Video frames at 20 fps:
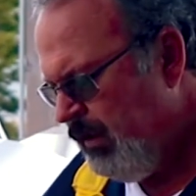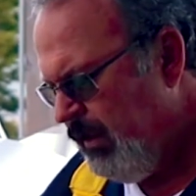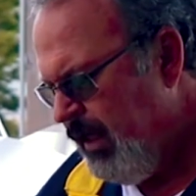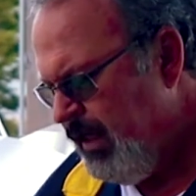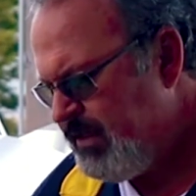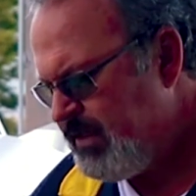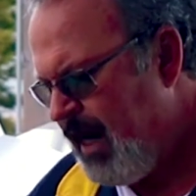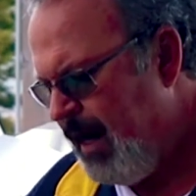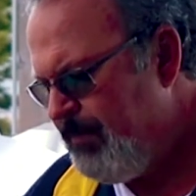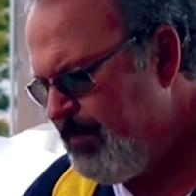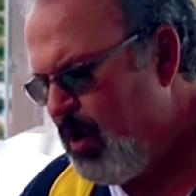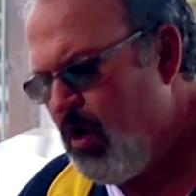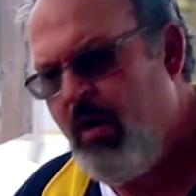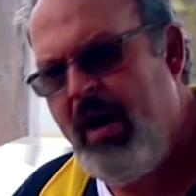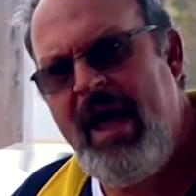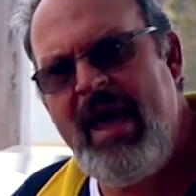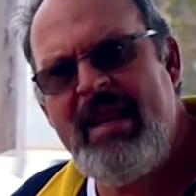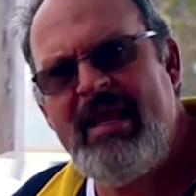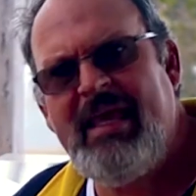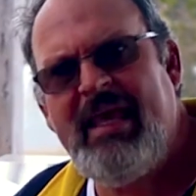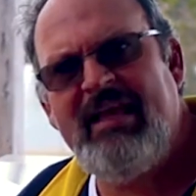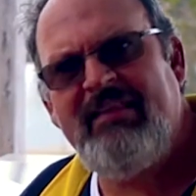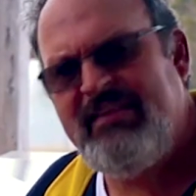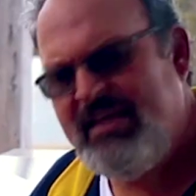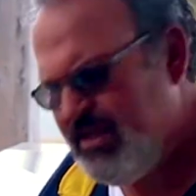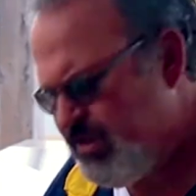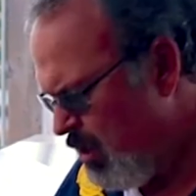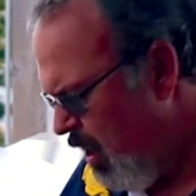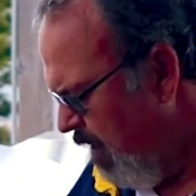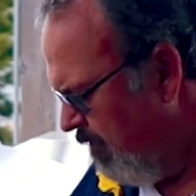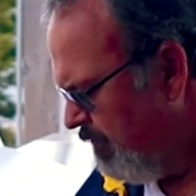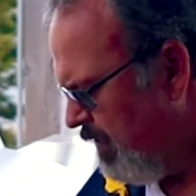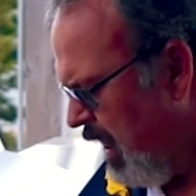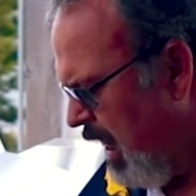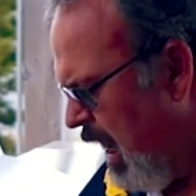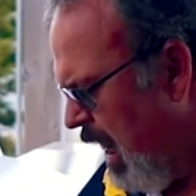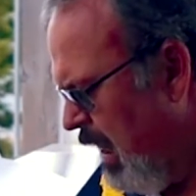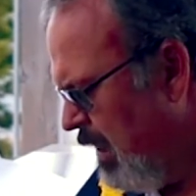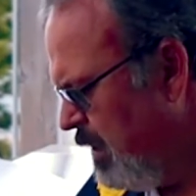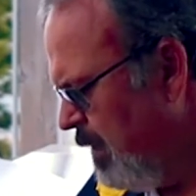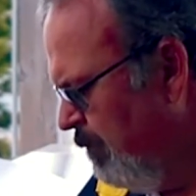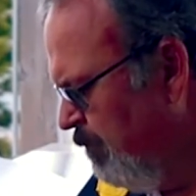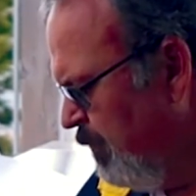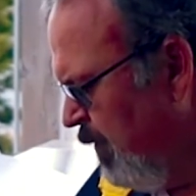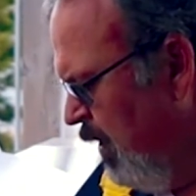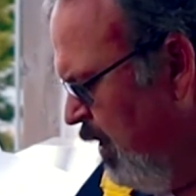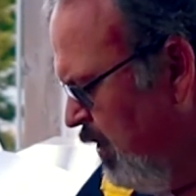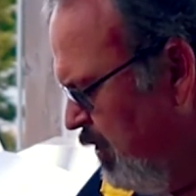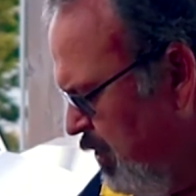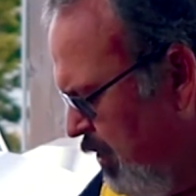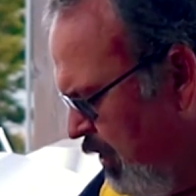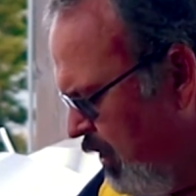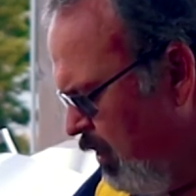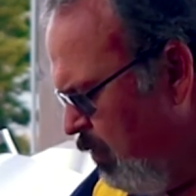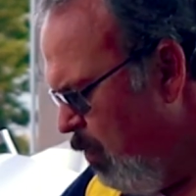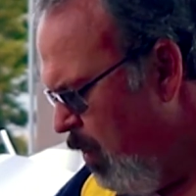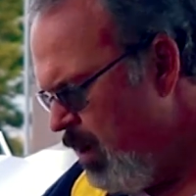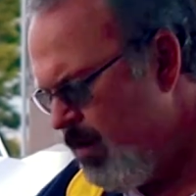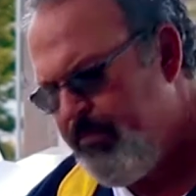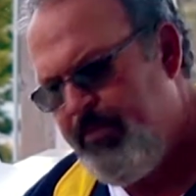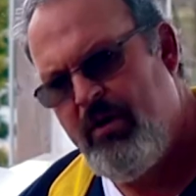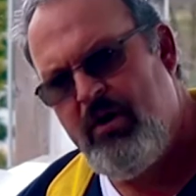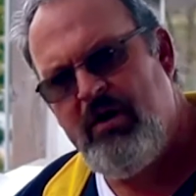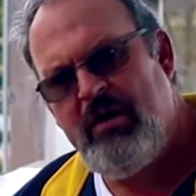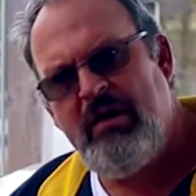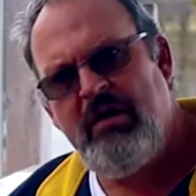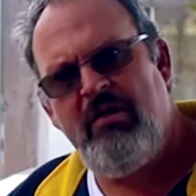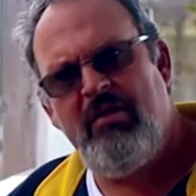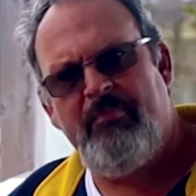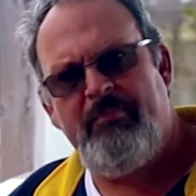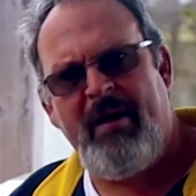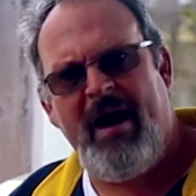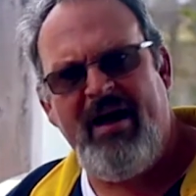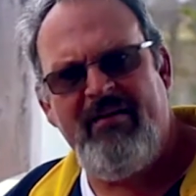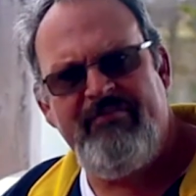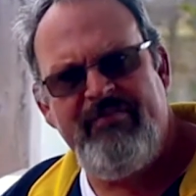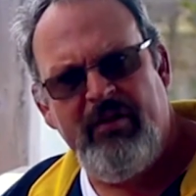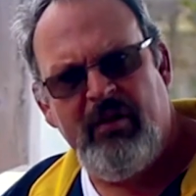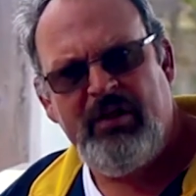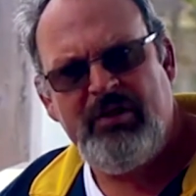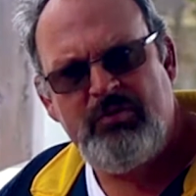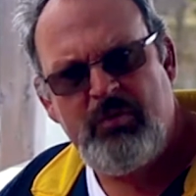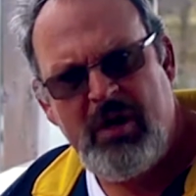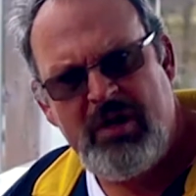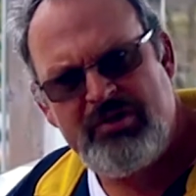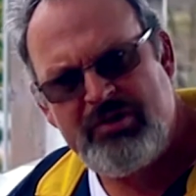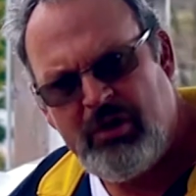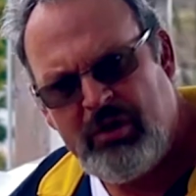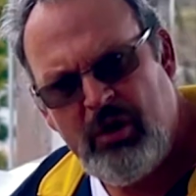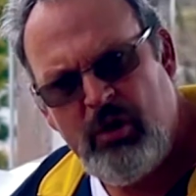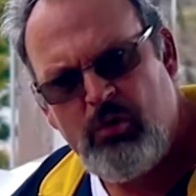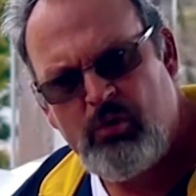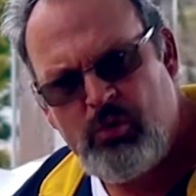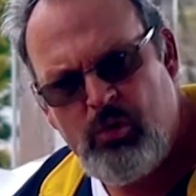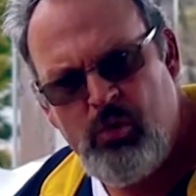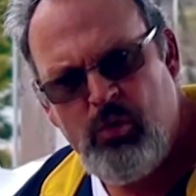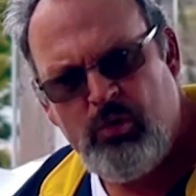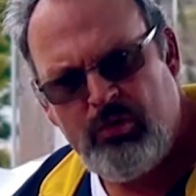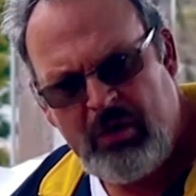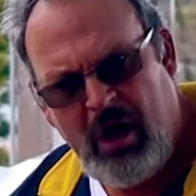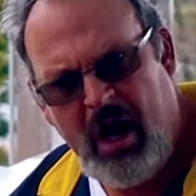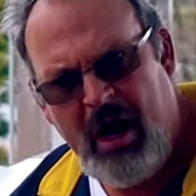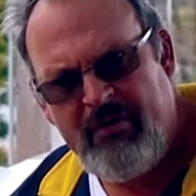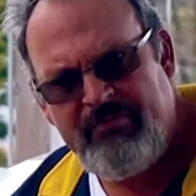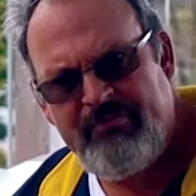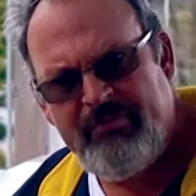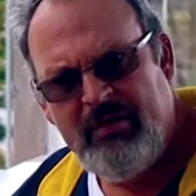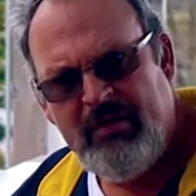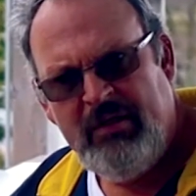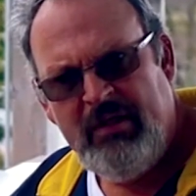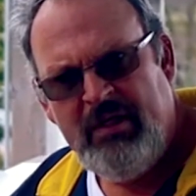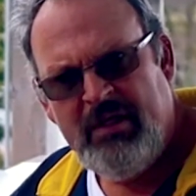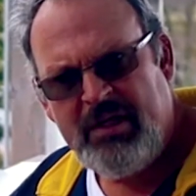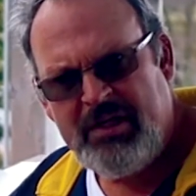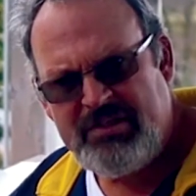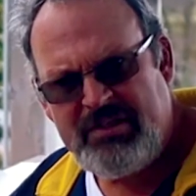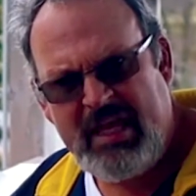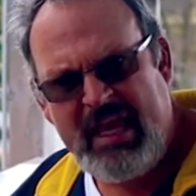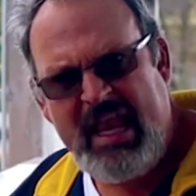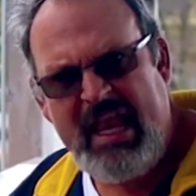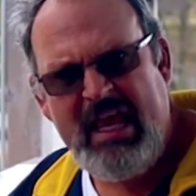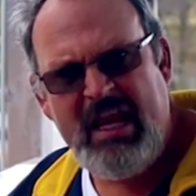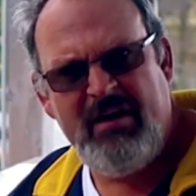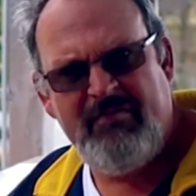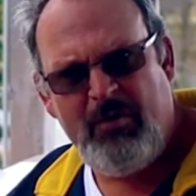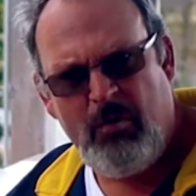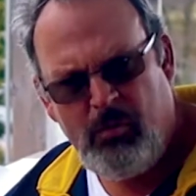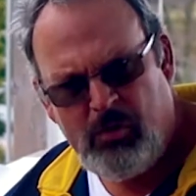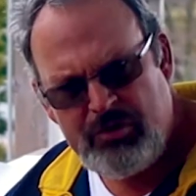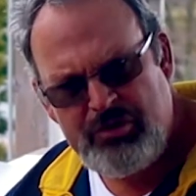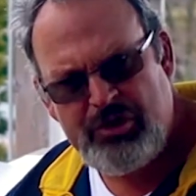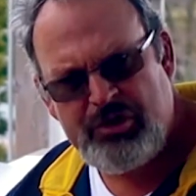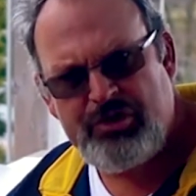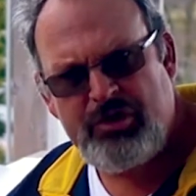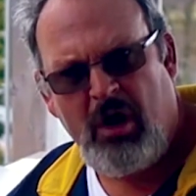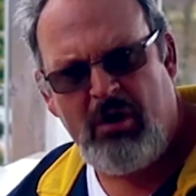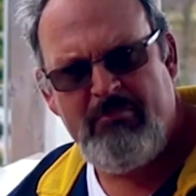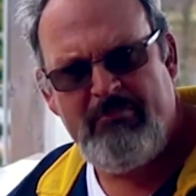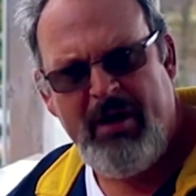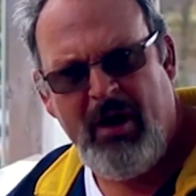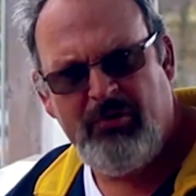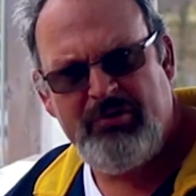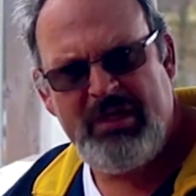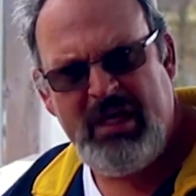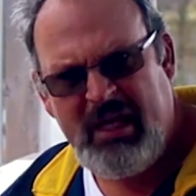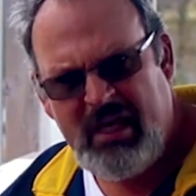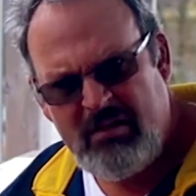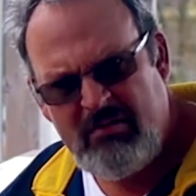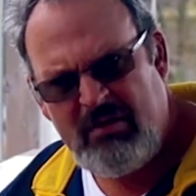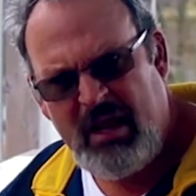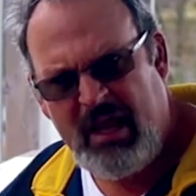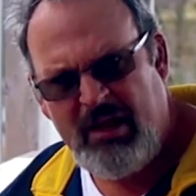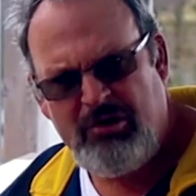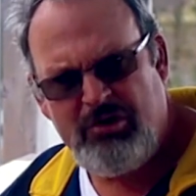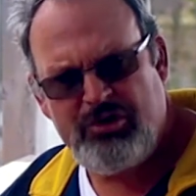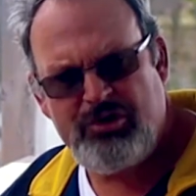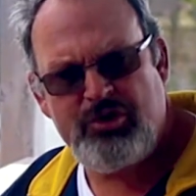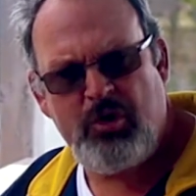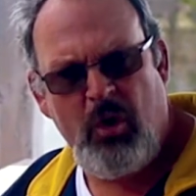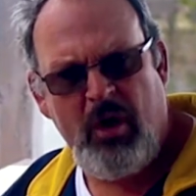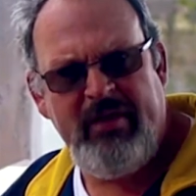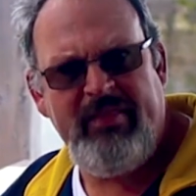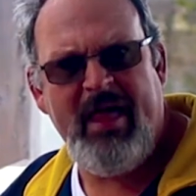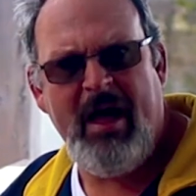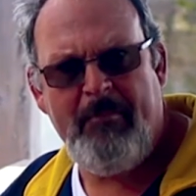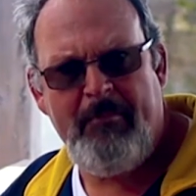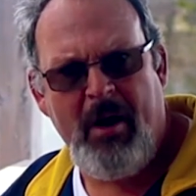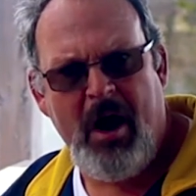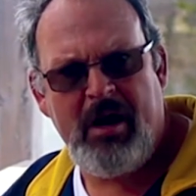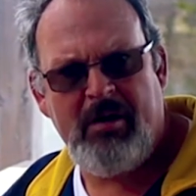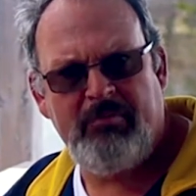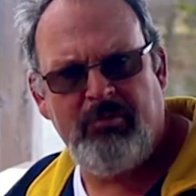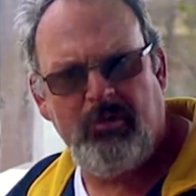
It's time to go ahead and get this off the heat. You're gonna wanna put it into the pie fillings when it's a little cooled off, because the heat of it will just start melting and destroying that bottom